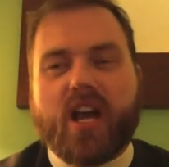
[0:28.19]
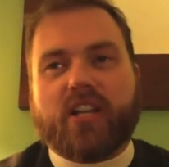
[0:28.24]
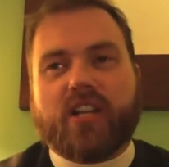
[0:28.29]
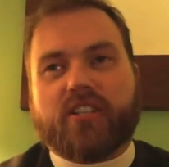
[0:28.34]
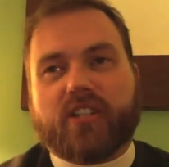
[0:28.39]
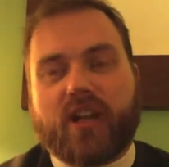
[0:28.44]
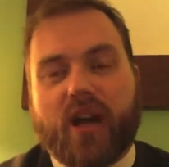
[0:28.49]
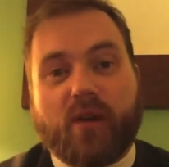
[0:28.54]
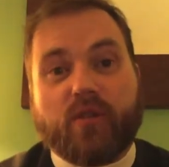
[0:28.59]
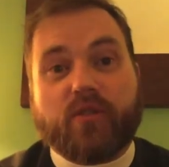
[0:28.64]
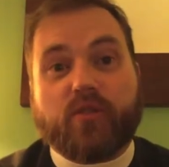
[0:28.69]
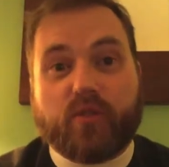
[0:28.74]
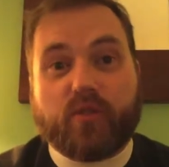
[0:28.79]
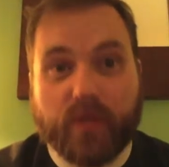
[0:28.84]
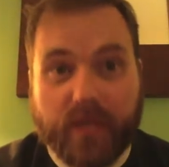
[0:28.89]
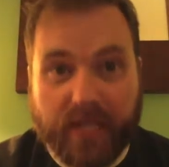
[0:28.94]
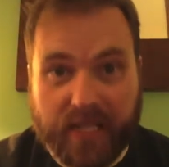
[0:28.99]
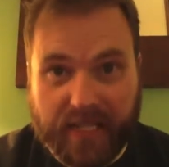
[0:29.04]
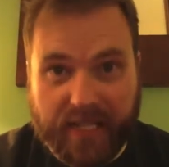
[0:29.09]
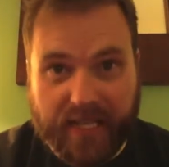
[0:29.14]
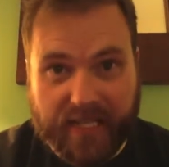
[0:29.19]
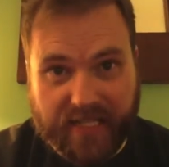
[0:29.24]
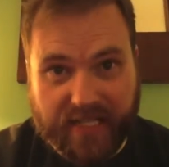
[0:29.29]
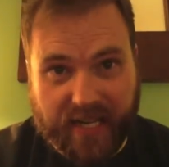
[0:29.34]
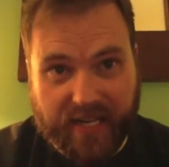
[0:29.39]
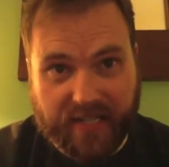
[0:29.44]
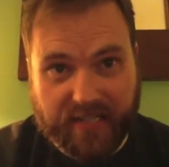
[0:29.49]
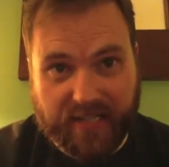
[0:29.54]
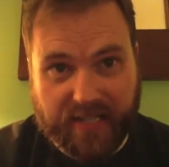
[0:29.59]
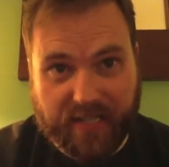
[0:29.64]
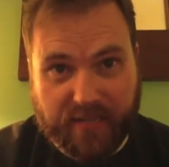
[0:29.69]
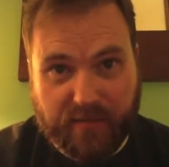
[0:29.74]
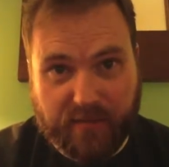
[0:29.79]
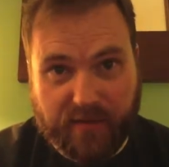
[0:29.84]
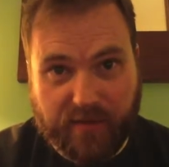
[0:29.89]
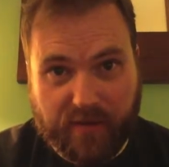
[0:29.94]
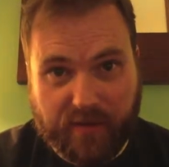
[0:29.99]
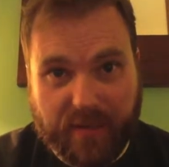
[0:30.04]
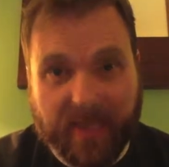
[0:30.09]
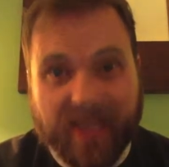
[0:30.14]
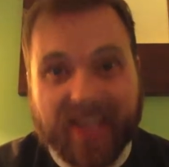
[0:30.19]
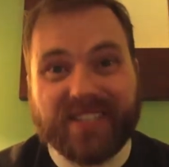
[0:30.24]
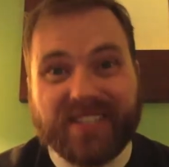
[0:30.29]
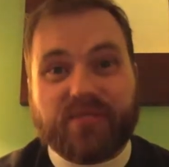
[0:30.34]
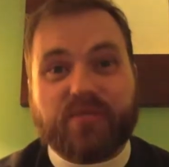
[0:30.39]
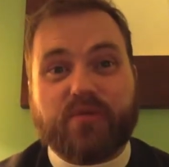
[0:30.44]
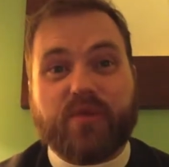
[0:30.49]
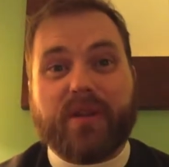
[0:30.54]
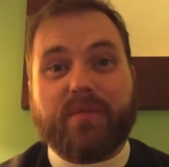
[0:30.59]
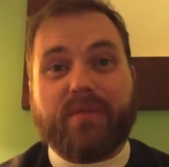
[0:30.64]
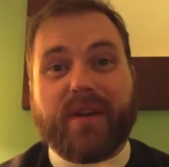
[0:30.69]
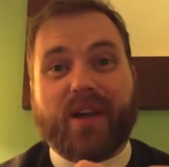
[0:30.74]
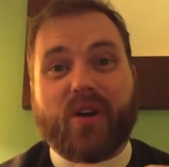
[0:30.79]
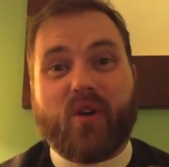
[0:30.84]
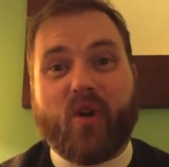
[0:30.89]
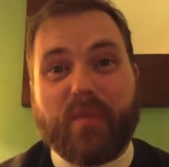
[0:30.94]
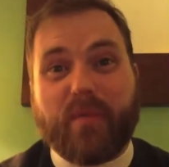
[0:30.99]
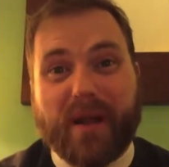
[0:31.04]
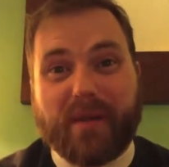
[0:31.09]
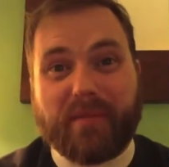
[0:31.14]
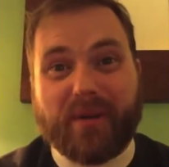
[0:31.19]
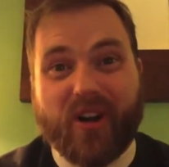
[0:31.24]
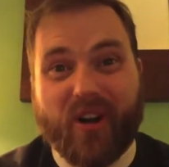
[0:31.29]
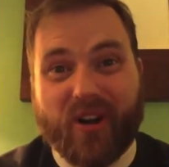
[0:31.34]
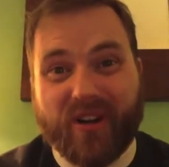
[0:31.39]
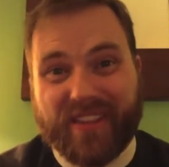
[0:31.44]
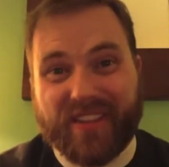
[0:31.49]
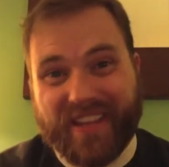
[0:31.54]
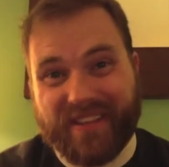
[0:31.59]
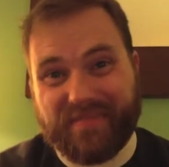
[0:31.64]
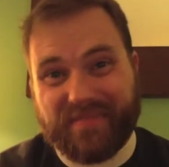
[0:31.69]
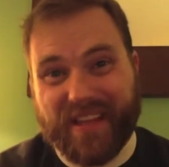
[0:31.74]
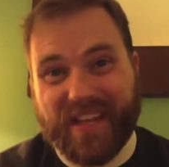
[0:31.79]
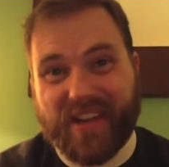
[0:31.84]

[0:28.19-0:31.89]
So I was really excited to see this movie because it was written by Cormac McCarthy.